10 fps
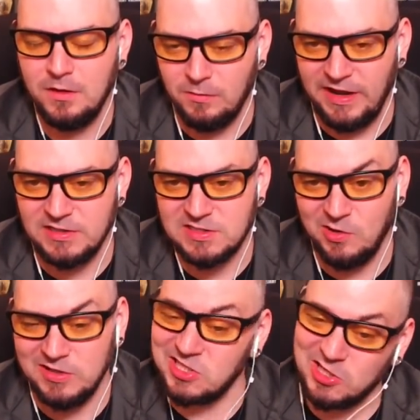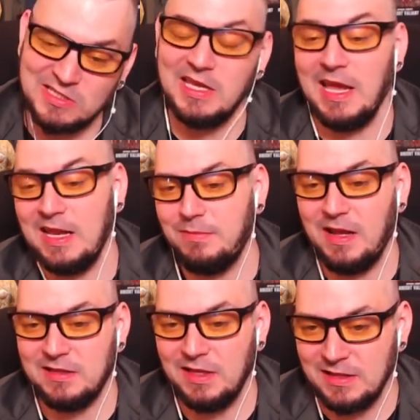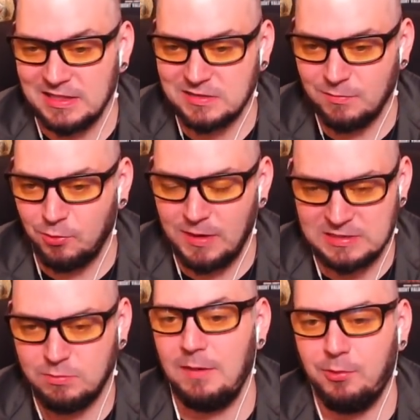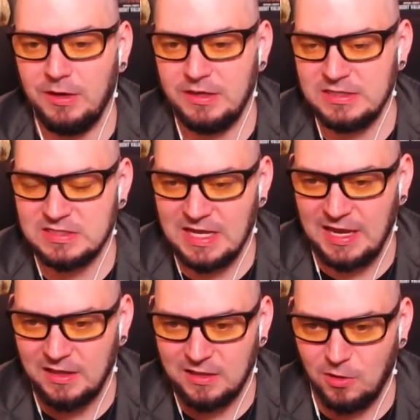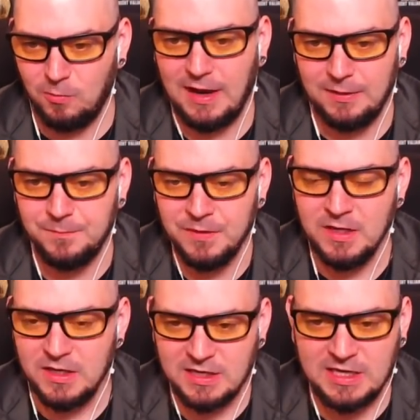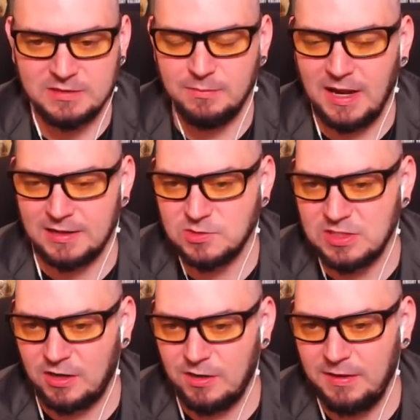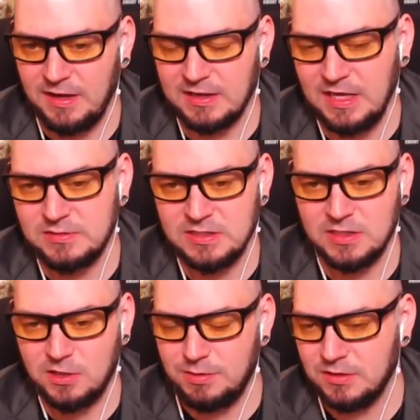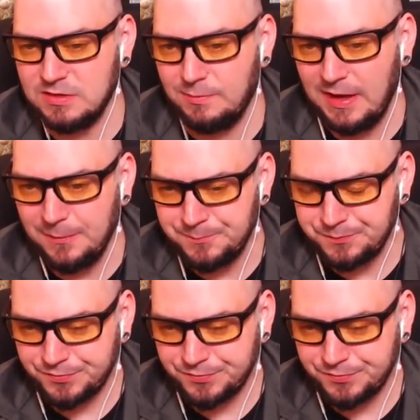Right. So it's a good thing and a bad thing. That's my point, is that you're right. It keeps the Magnus Terran at bay. It keeps these other builds at bay.